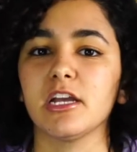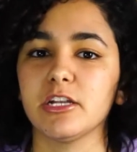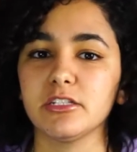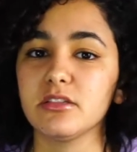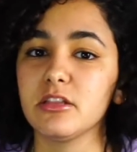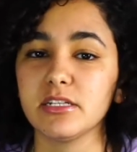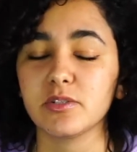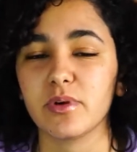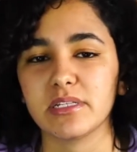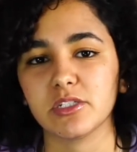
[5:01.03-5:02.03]
Here's the
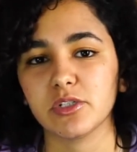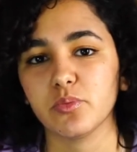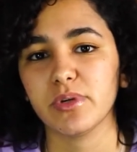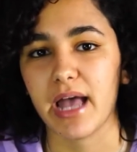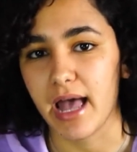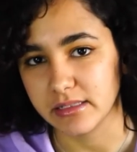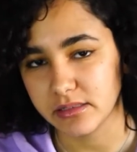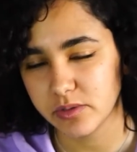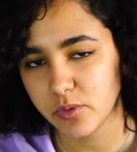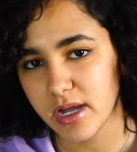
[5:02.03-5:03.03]
last question we
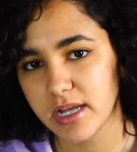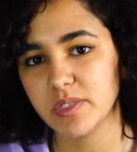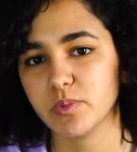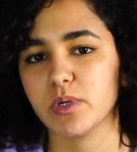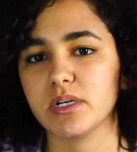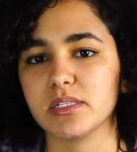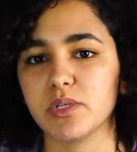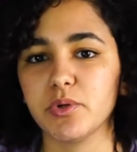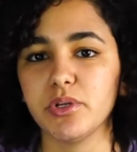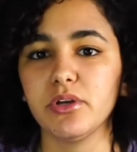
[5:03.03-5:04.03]
asked you guys
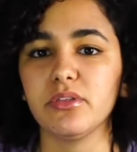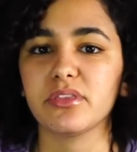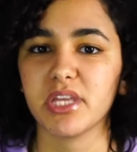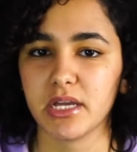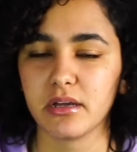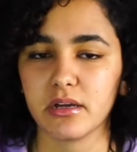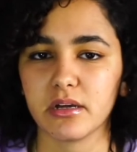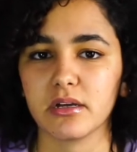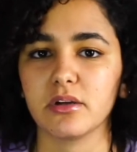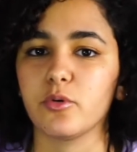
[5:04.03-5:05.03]
was who do you think
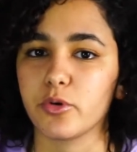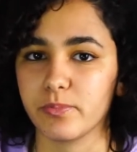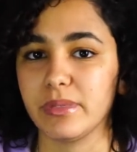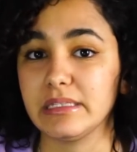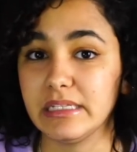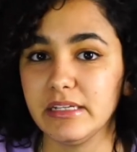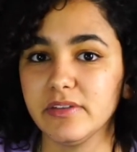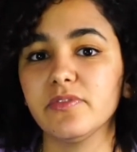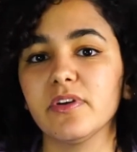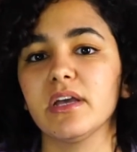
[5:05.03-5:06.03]
or
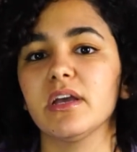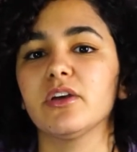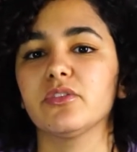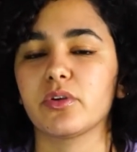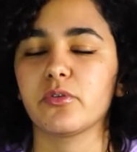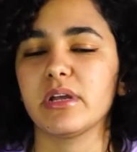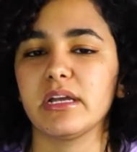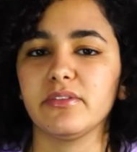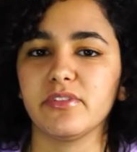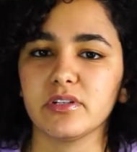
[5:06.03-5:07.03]
believe the
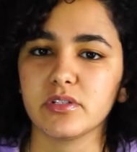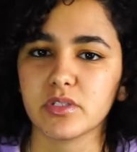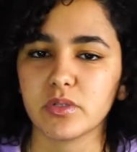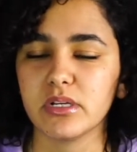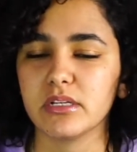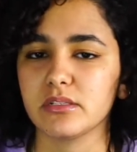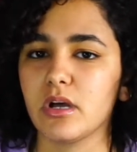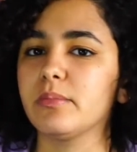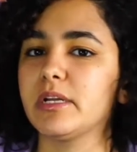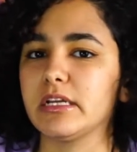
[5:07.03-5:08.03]
creative industry is
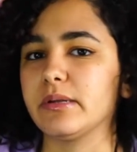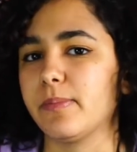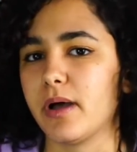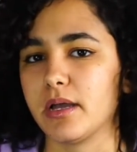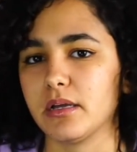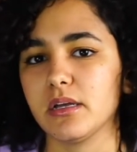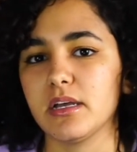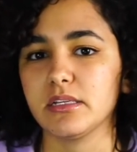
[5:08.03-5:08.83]
dominated by?